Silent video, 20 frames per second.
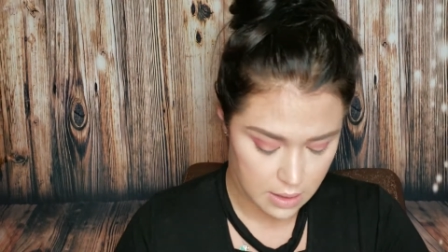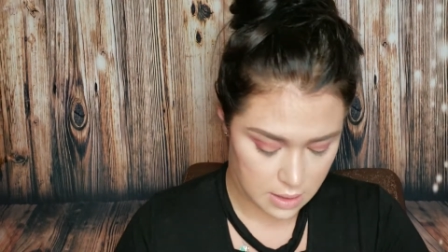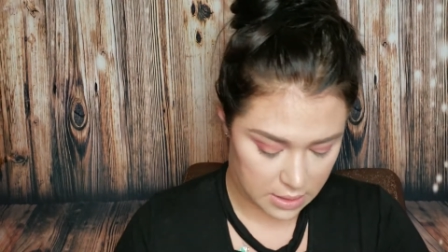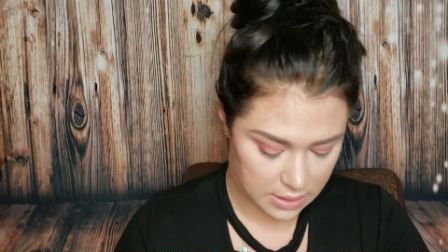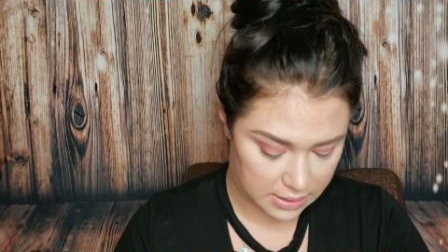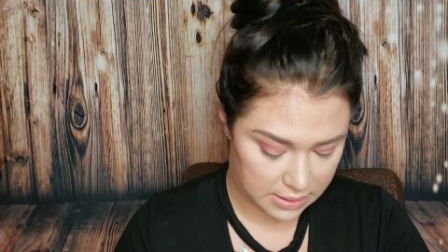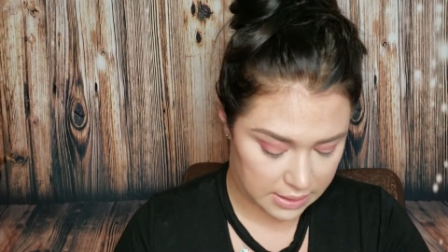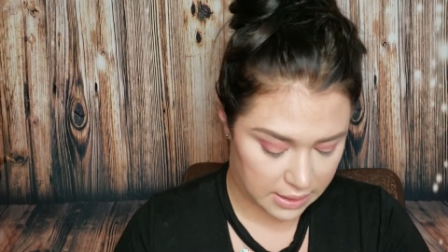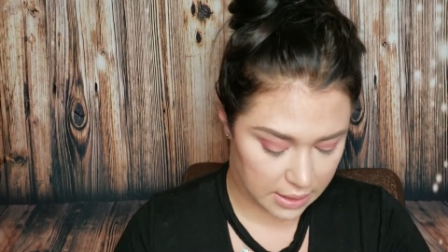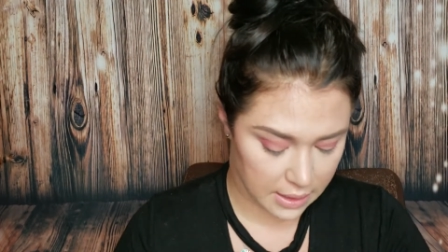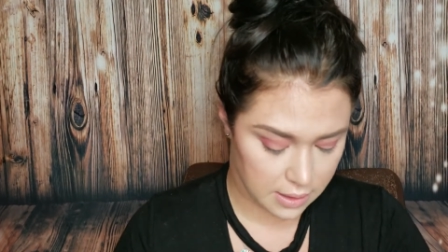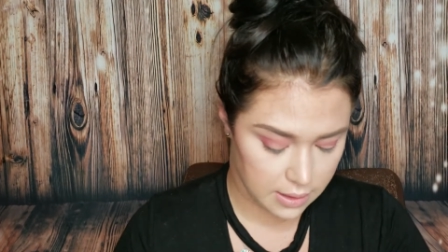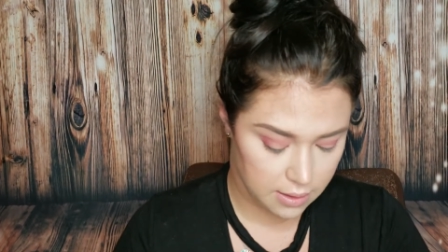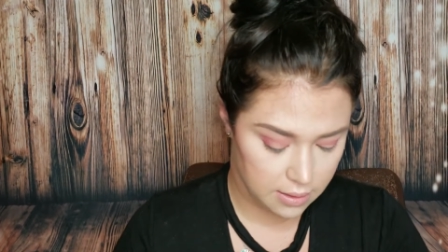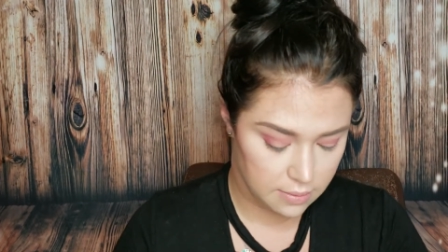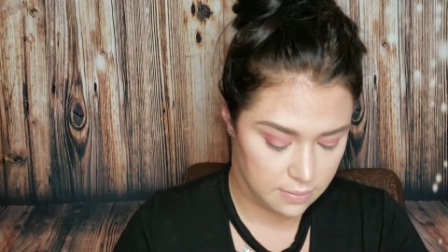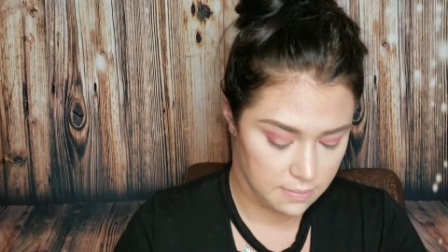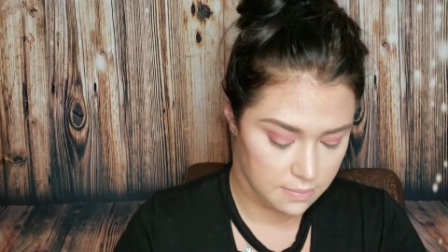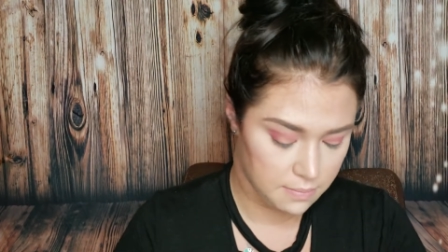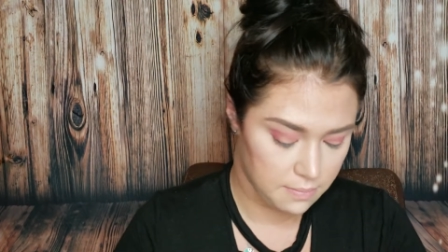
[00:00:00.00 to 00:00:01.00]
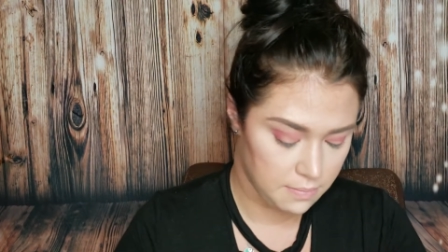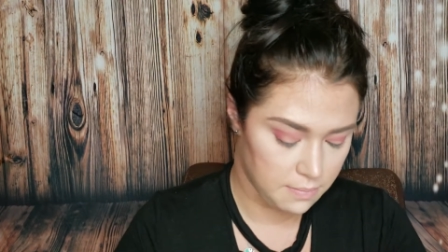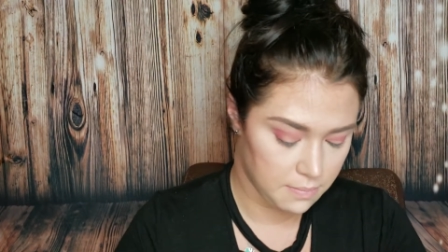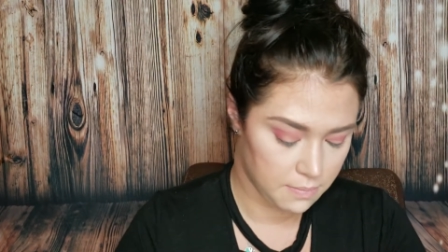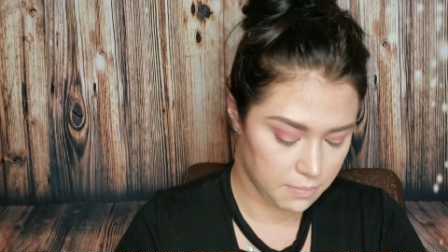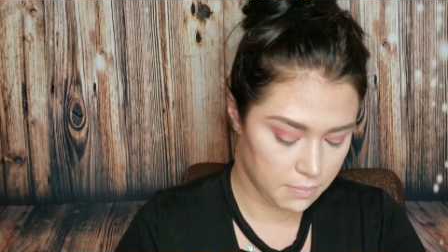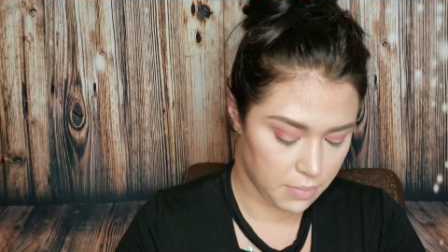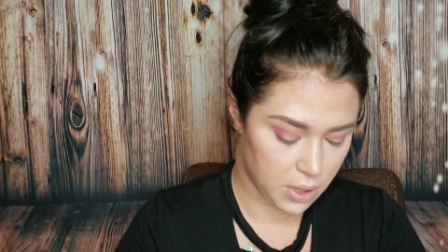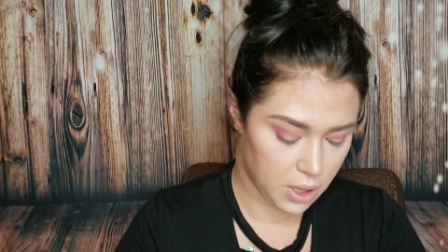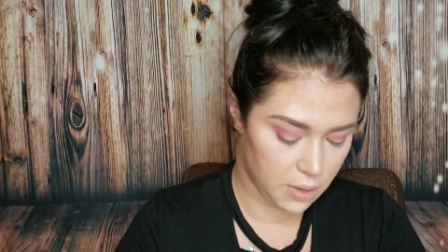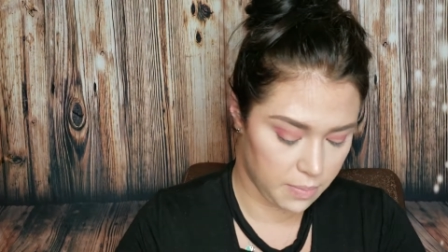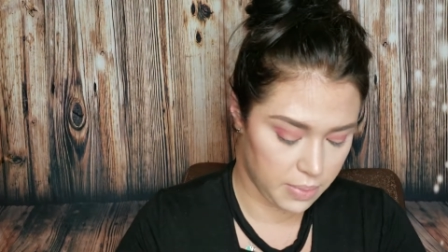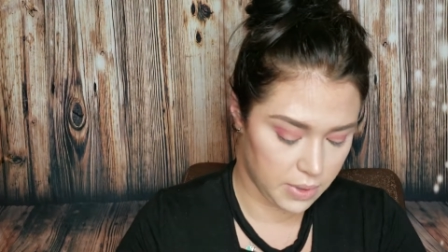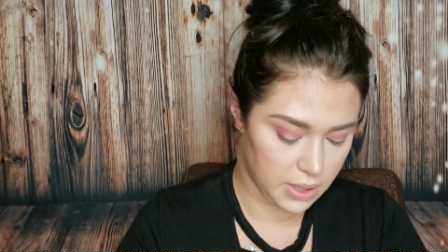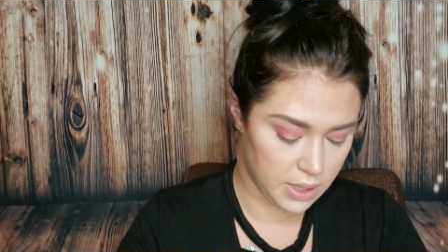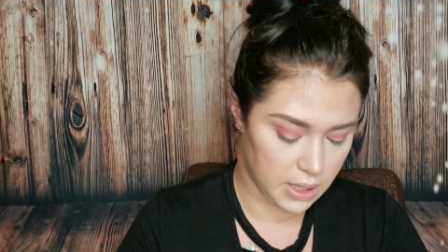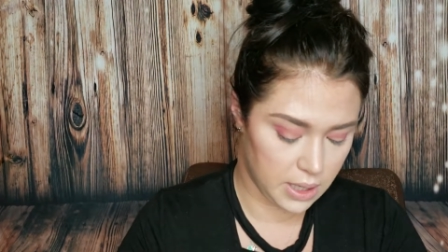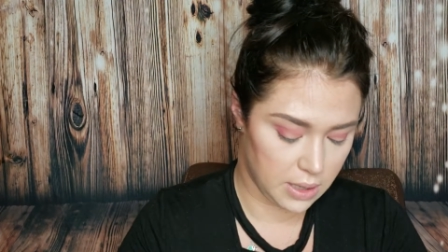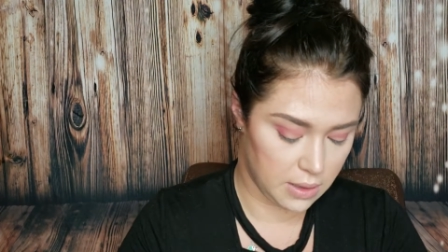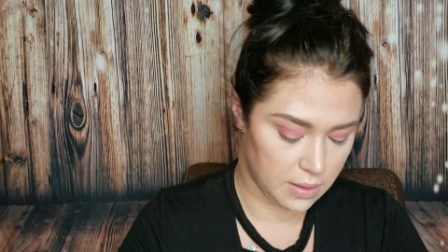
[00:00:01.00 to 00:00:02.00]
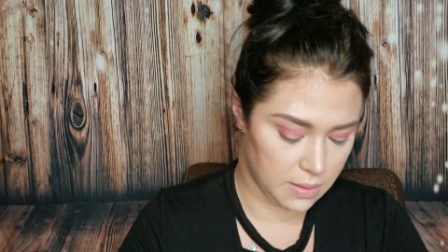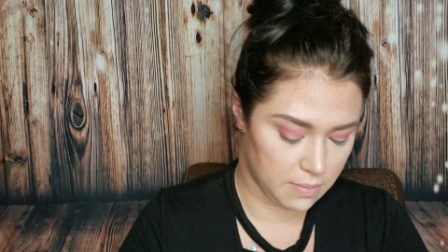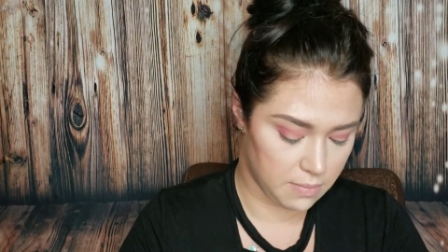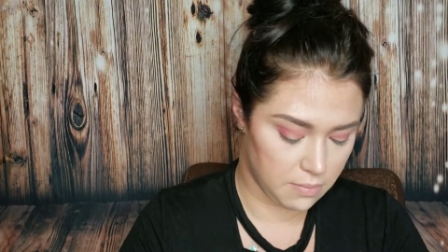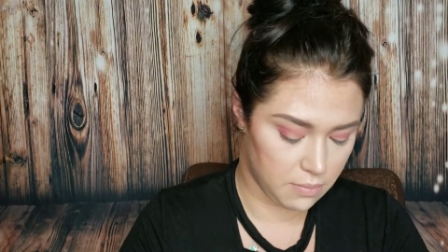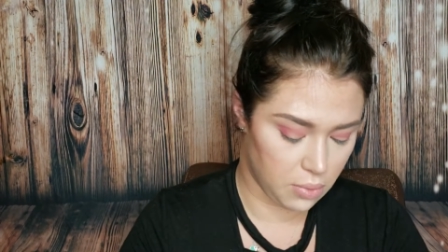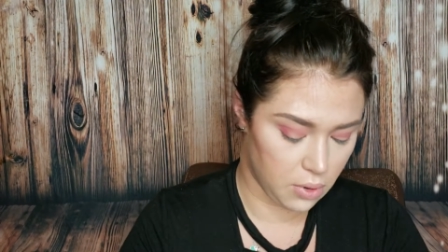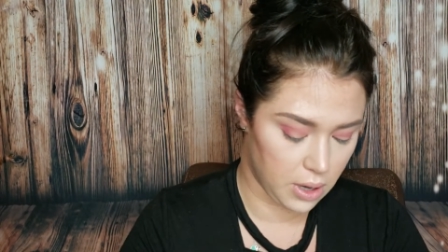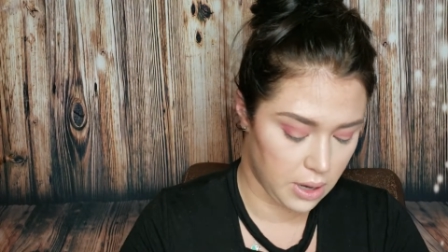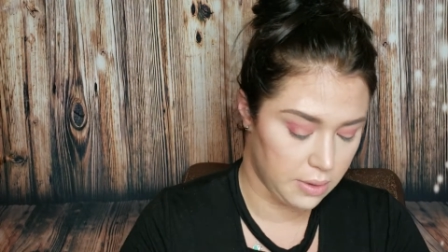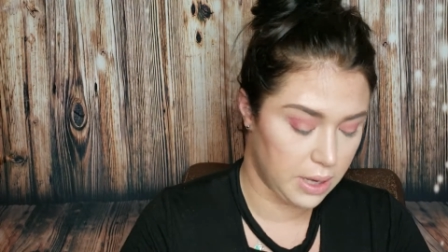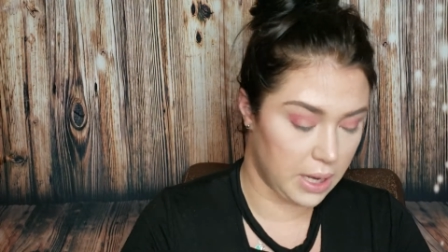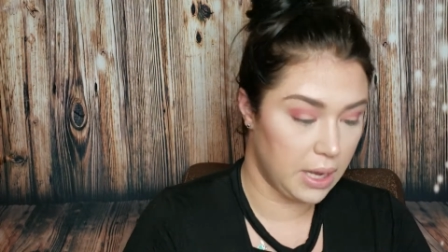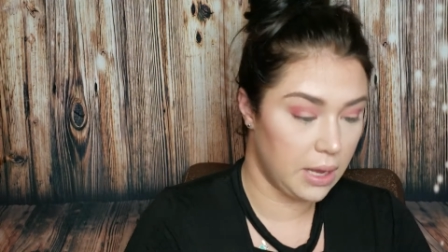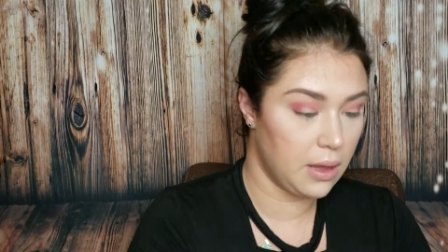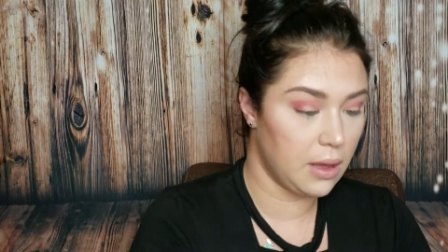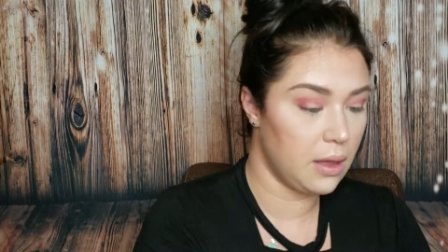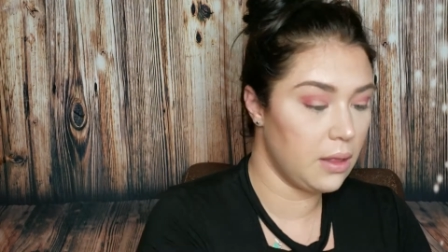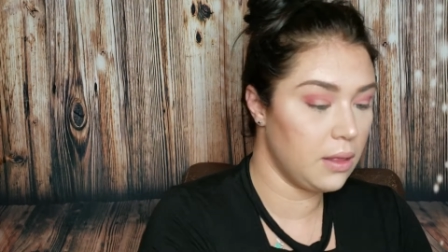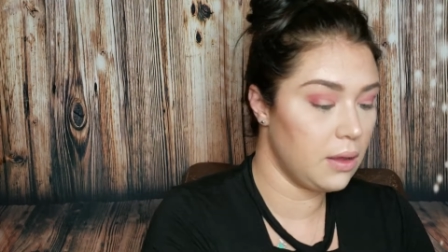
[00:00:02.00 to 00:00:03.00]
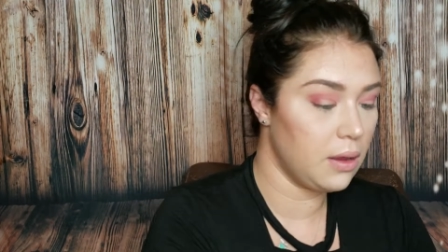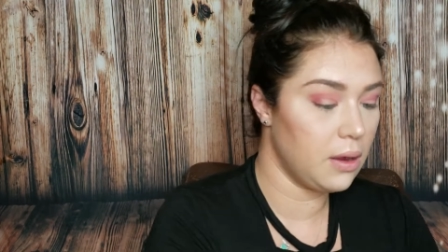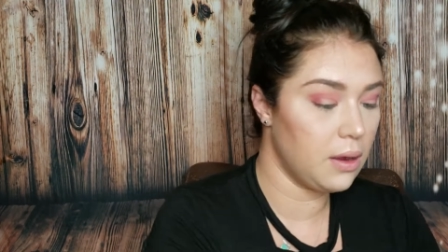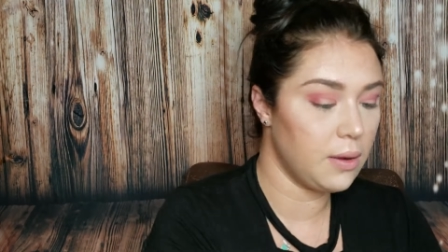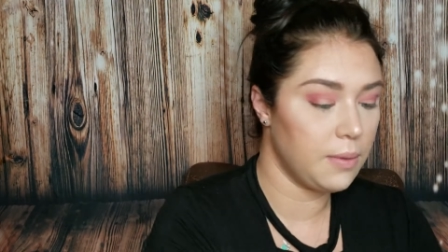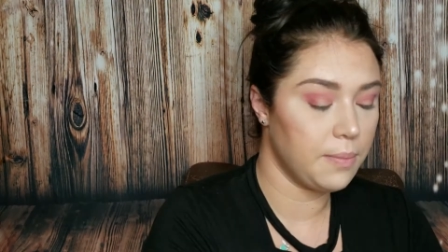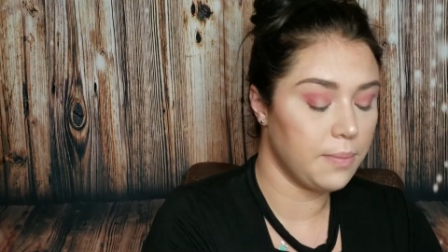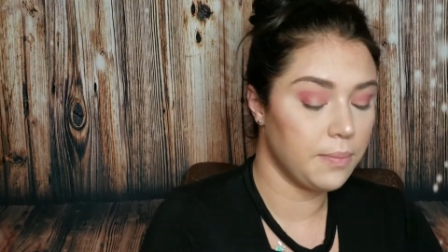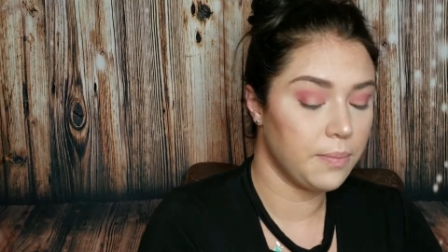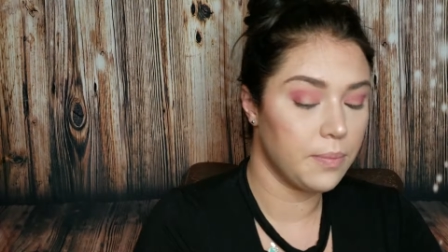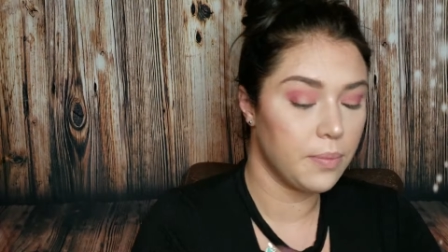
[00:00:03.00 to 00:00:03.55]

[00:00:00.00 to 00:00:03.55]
That's like a purpley browny color.